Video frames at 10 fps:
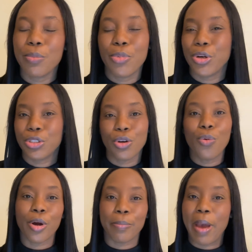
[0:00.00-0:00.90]
boards don't
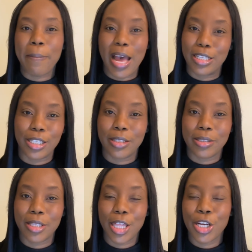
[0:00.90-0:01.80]
work by magic.
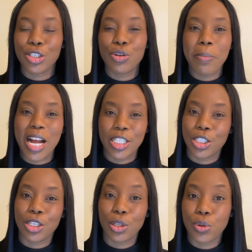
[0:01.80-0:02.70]
There's no magic
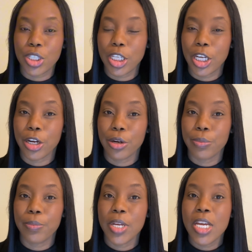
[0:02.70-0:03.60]
solution here.
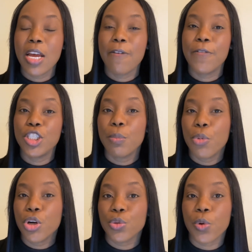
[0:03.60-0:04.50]
Vision
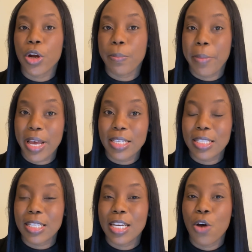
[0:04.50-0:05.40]
boards work
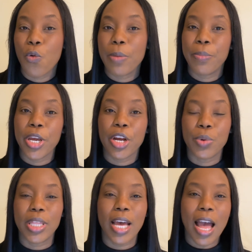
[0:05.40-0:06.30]
best when paired
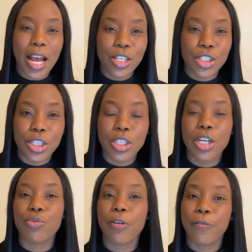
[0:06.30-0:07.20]
with action,
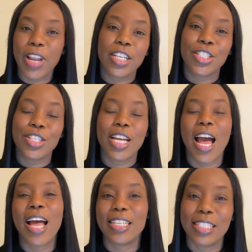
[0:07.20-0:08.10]
reflection,
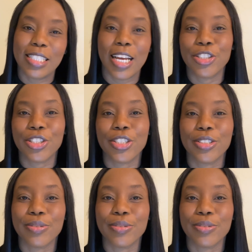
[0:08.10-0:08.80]
and intention.